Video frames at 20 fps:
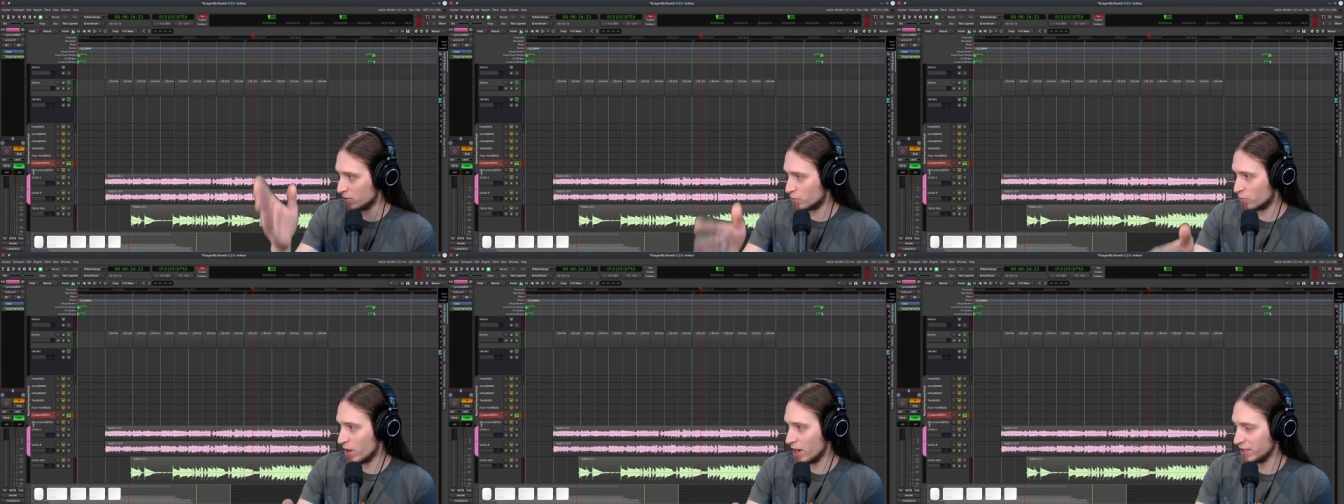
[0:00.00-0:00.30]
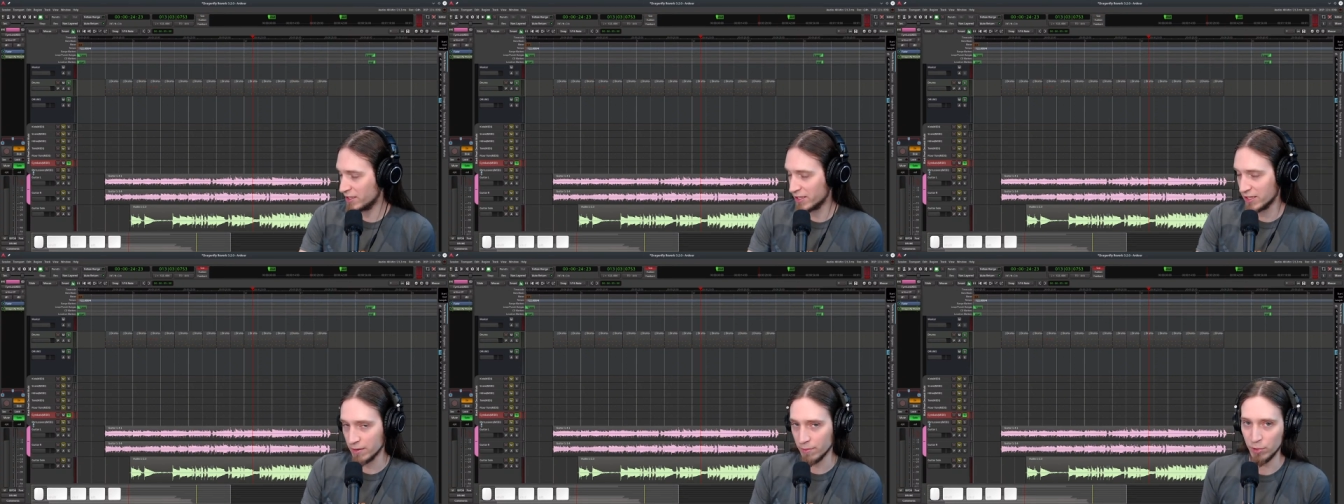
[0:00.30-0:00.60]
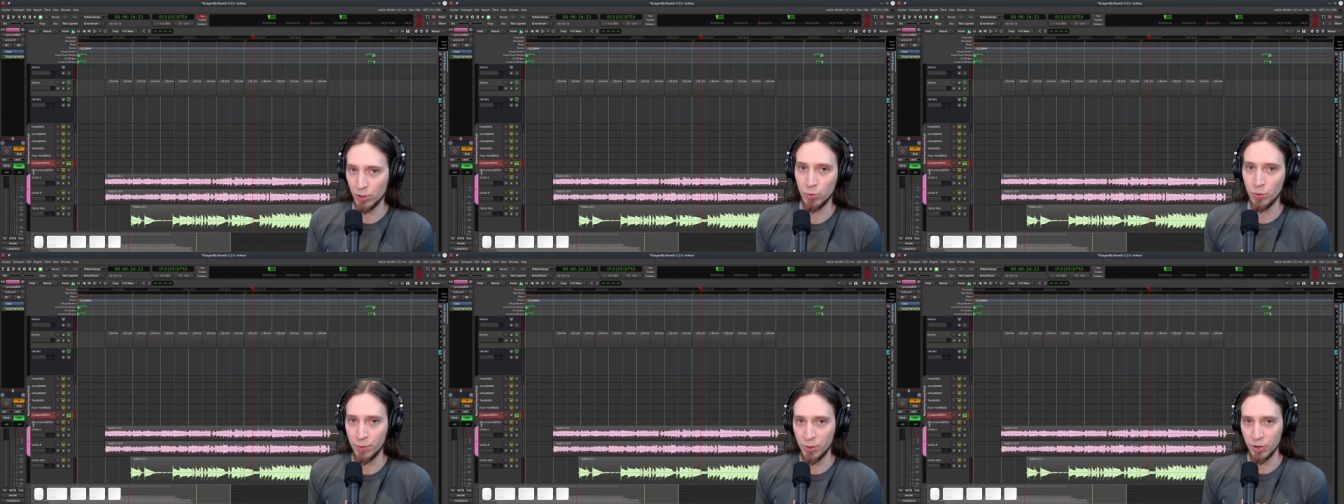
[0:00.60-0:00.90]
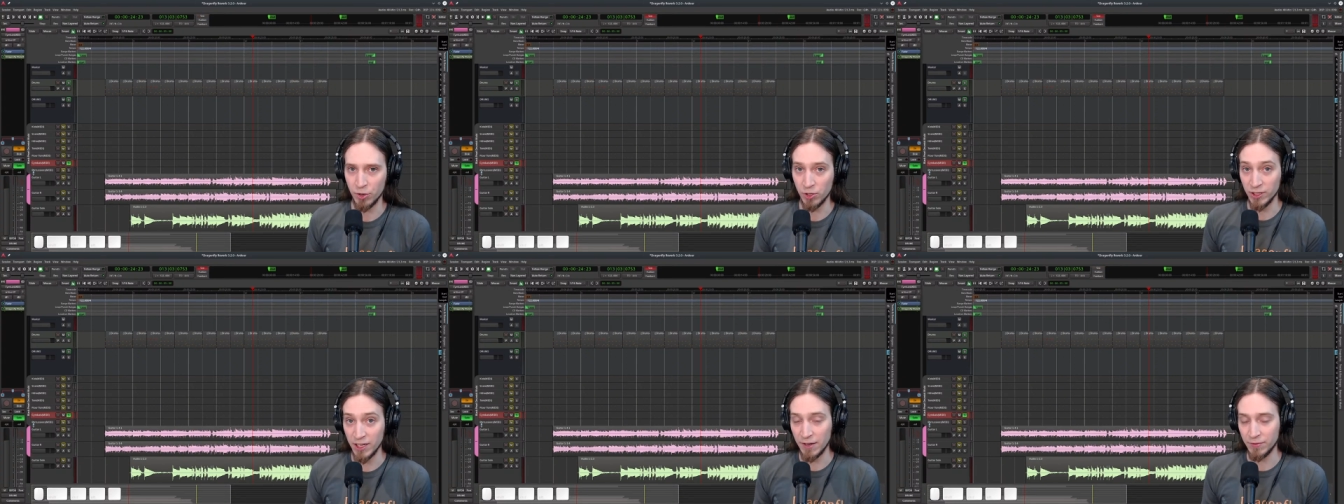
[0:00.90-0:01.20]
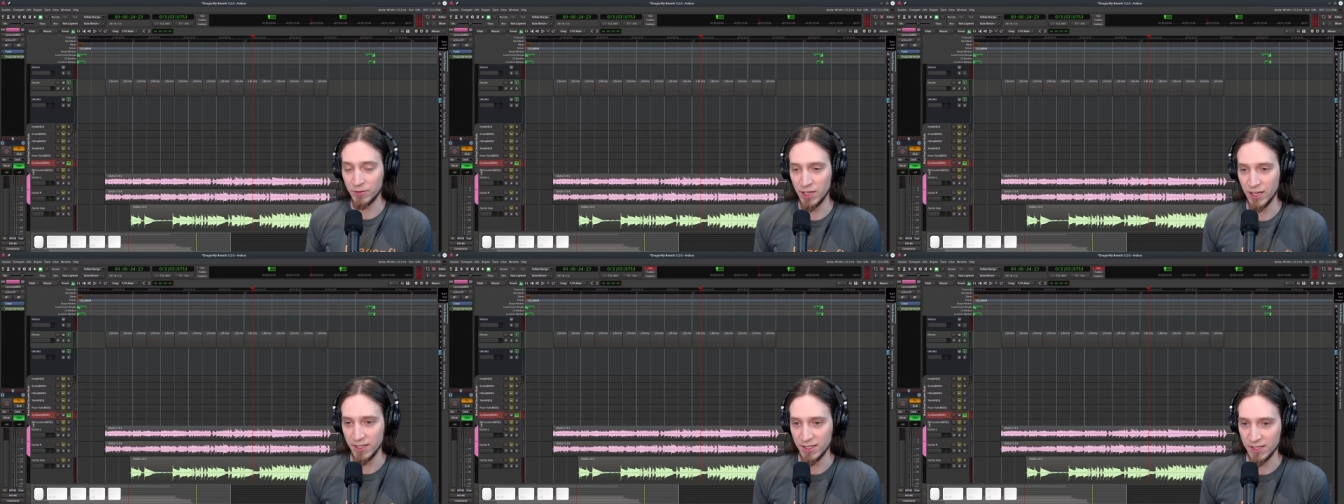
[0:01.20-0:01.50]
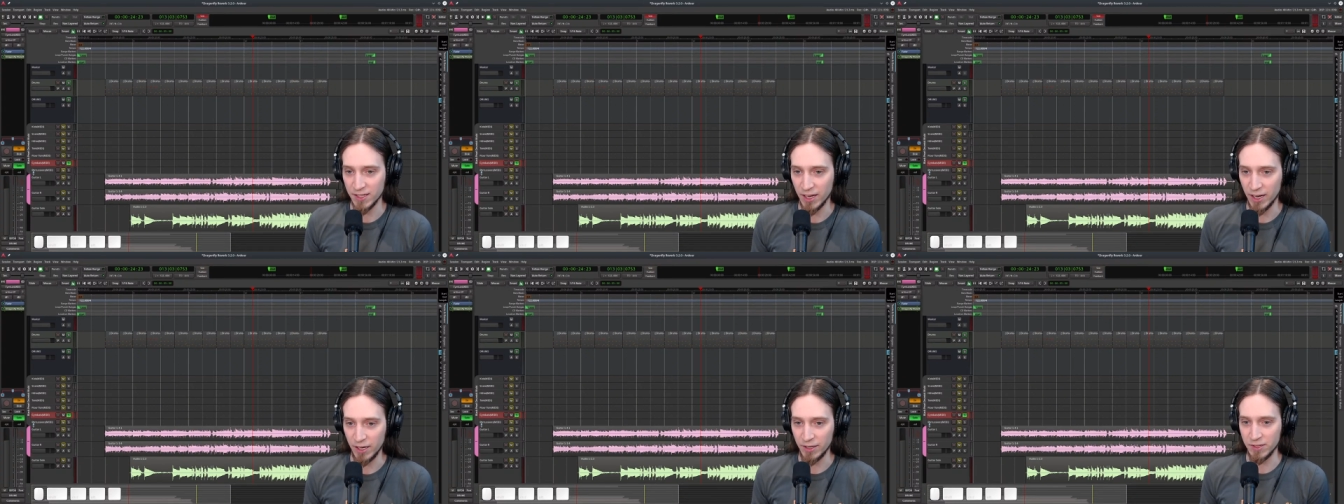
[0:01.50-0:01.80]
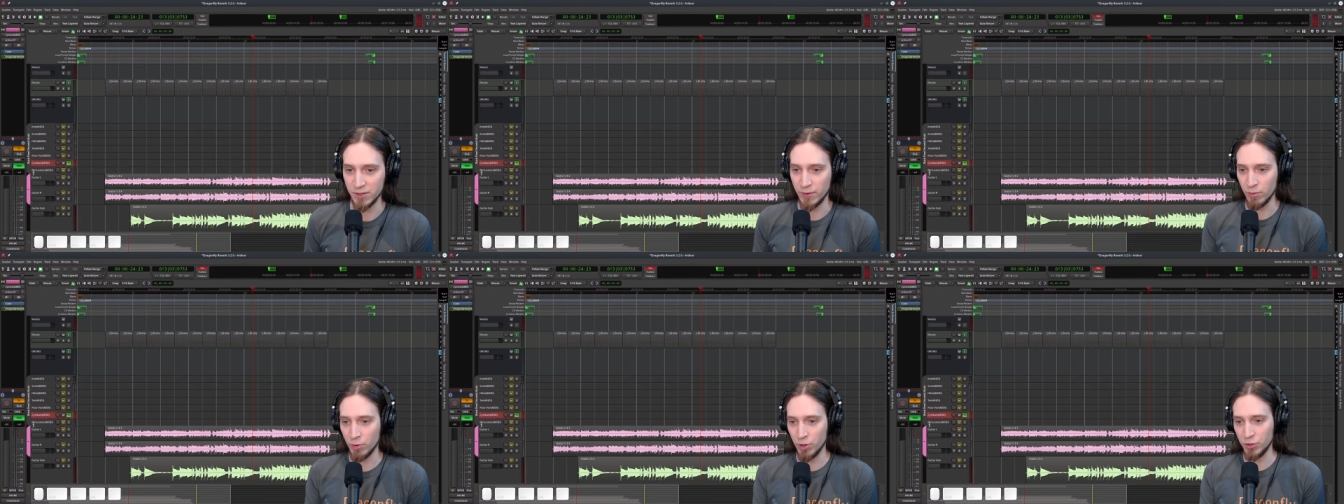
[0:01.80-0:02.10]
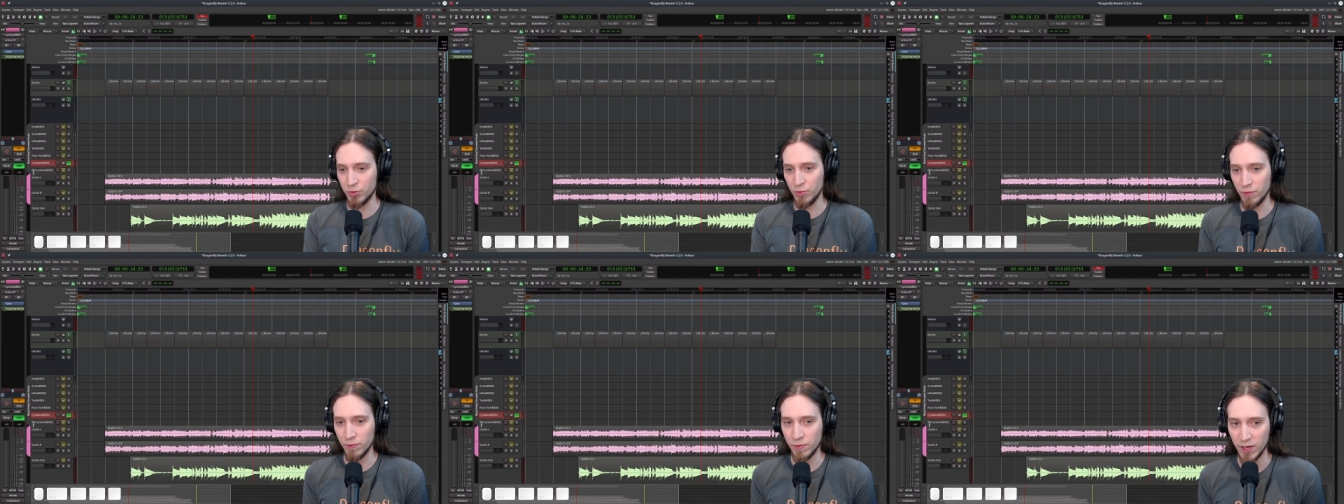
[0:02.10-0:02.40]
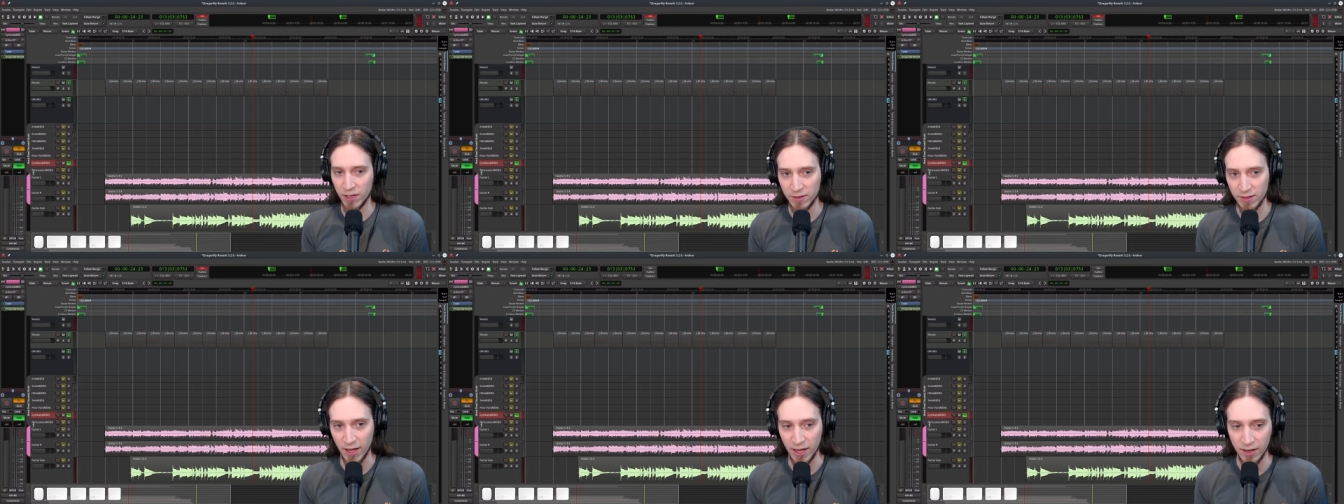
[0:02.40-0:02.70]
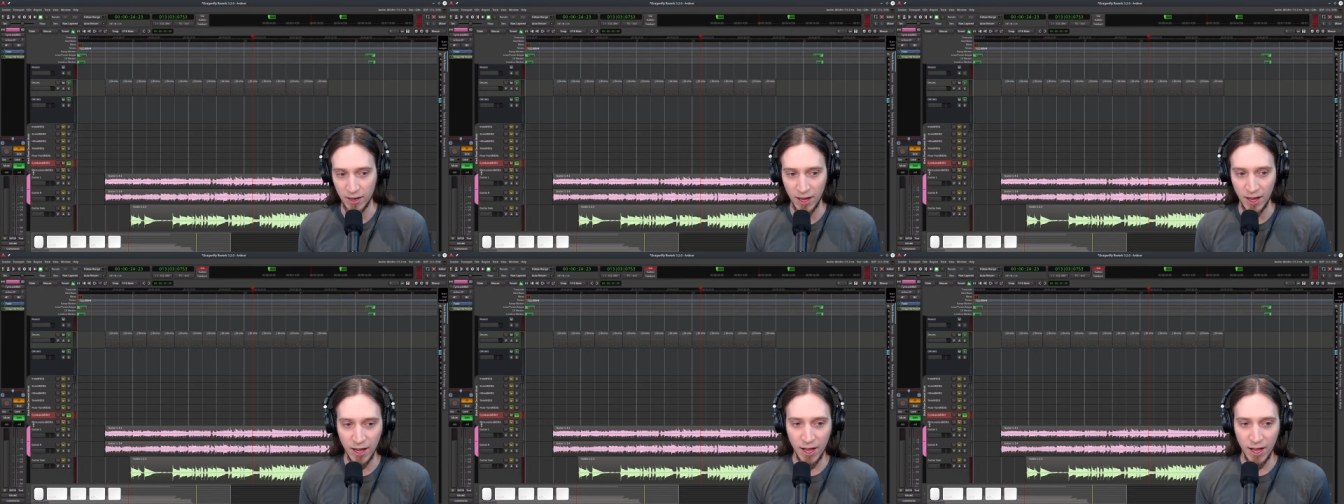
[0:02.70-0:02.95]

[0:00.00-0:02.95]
right cymbal would be on your left-hand side, so I wanted to reflect that.